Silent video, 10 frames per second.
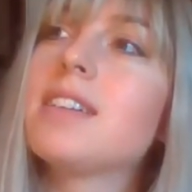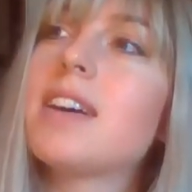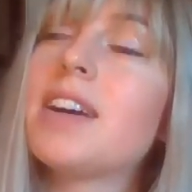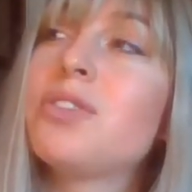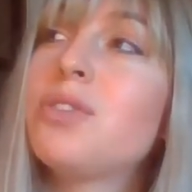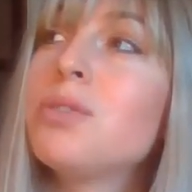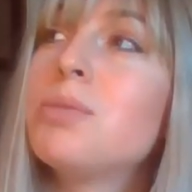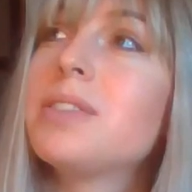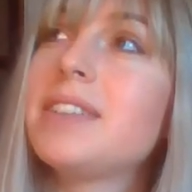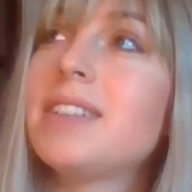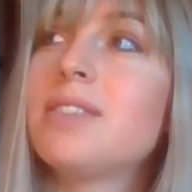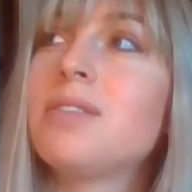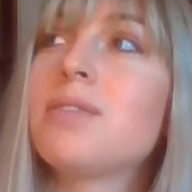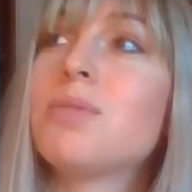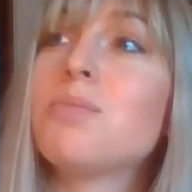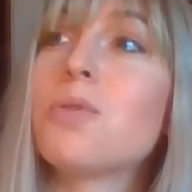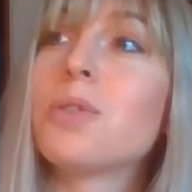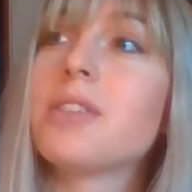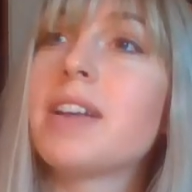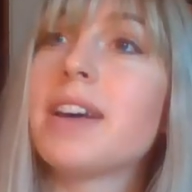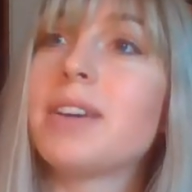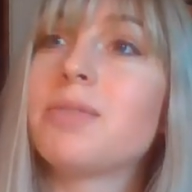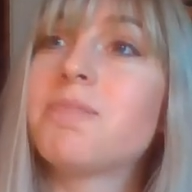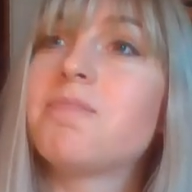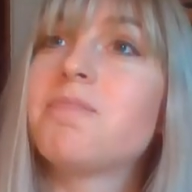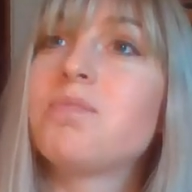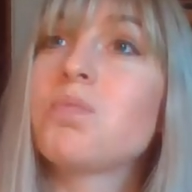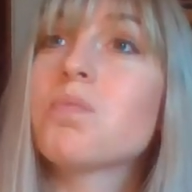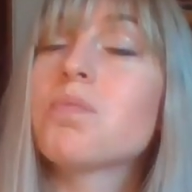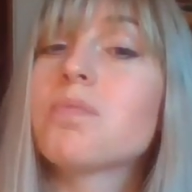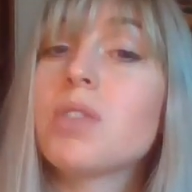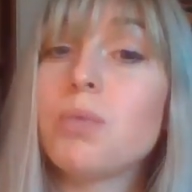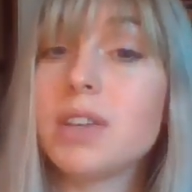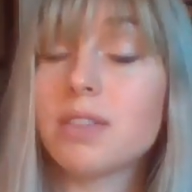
I do believe the more that we can